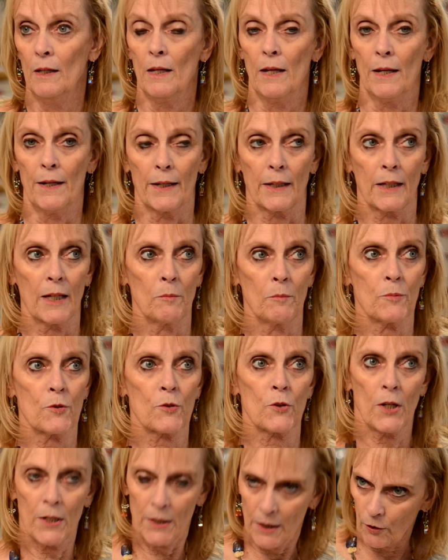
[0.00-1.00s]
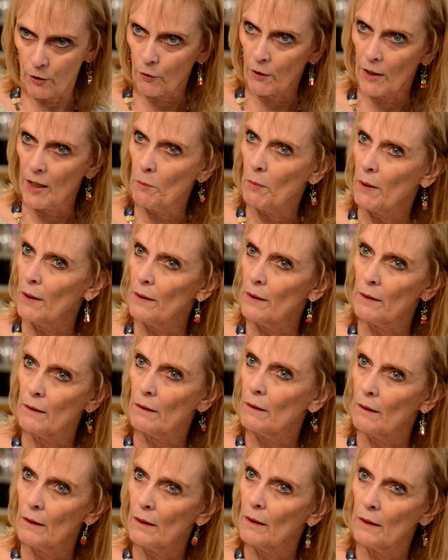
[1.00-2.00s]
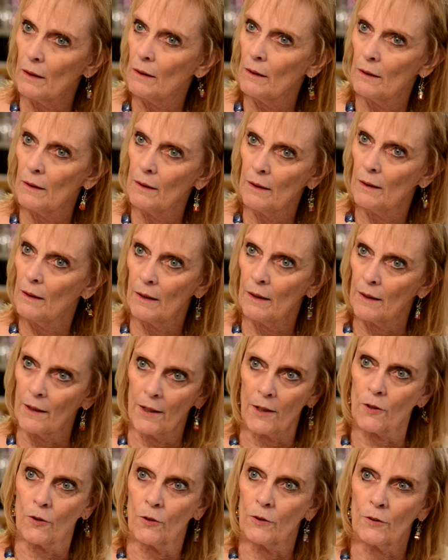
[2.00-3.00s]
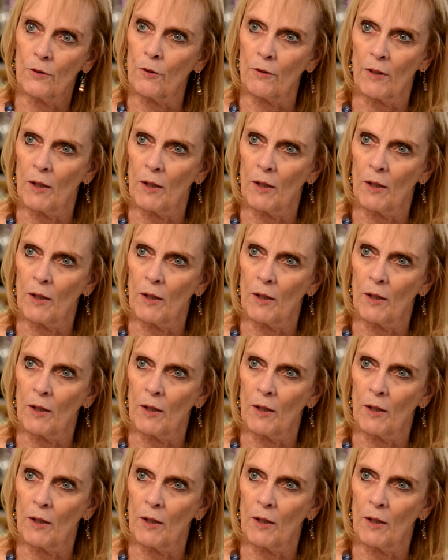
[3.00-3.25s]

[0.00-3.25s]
and I kept trying to grab it, and I couldn't